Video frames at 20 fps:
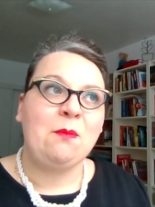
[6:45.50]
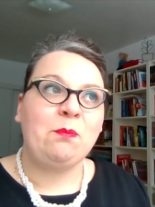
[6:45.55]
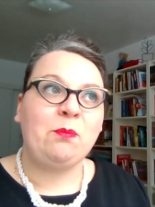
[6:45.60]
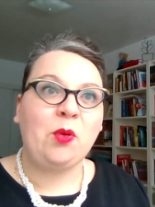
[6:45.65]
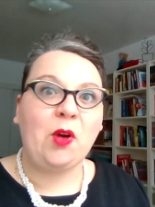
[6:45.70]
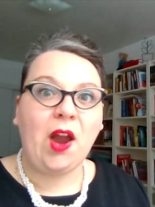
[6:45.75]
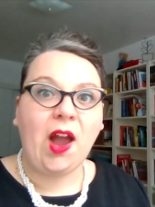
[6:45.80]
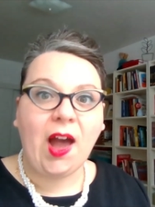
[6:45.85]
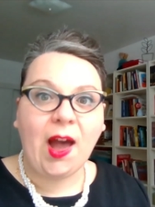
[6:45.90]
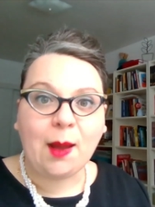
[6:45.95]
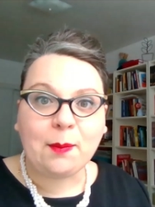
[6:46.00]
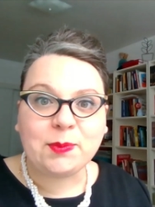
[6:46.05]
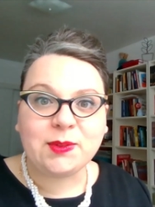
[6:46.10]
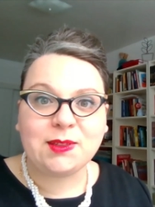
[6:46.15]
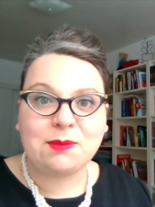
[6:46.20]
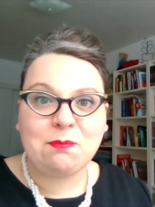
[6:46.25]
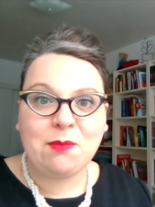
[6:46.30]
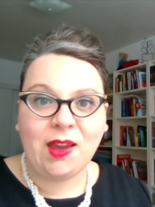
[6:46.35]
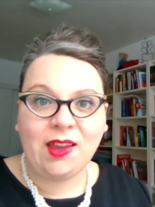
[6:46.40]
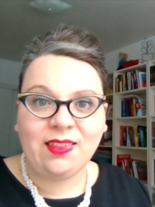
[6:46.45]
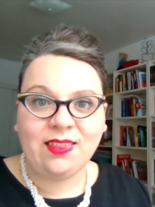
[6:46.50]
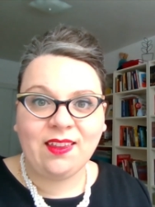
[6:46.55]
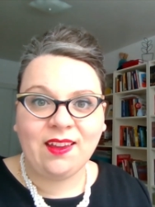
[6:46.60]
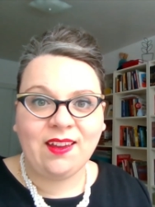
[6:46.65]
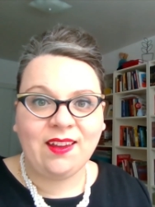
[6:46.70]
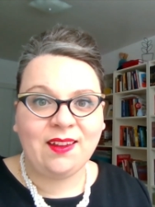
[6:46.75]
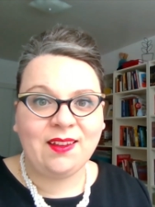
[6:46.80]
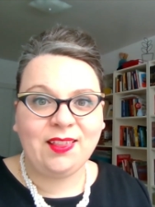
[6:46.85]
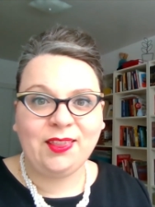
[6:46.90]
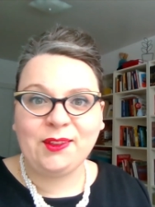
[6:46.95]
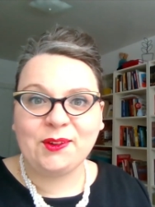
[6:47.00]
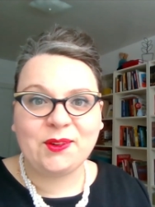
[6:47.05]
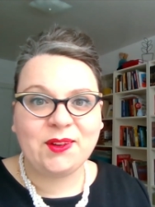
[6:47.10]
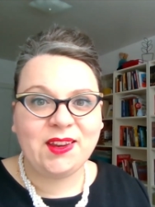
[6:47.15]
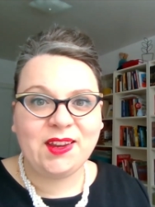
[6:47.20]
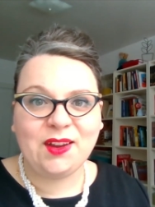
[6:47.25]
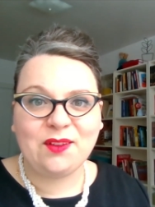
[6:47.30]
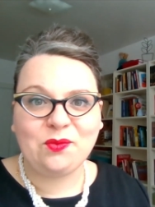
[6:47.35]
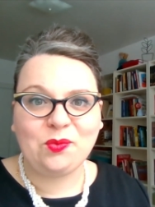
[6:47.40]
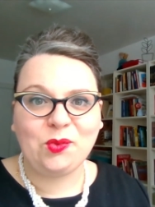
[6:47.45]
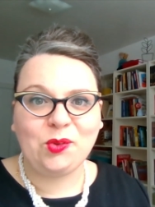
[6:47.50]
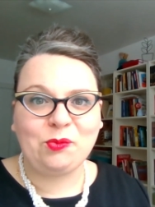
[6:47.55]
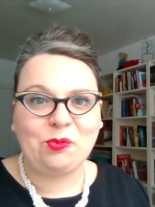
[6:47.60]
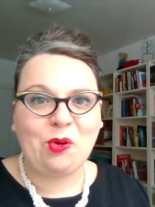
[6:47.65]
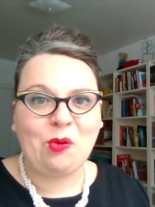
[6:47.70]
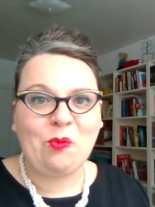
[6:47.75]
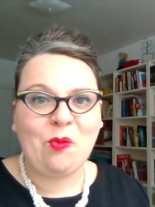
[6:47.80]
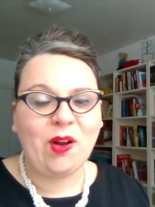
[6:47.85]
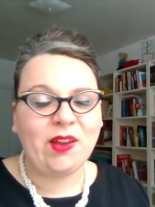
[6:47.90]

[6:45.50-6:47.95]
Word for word: perhaps made the learning of World War